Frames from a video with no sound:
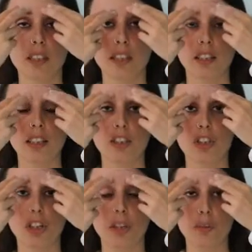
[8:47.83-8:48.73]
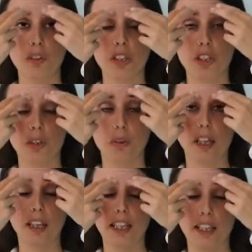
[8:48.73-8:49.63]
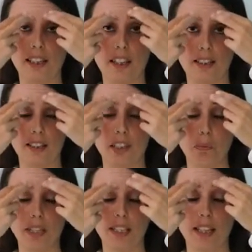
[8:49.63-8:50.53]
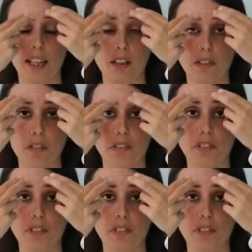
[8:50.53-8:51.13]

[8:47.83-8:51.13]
And I choose to show kindness to myself.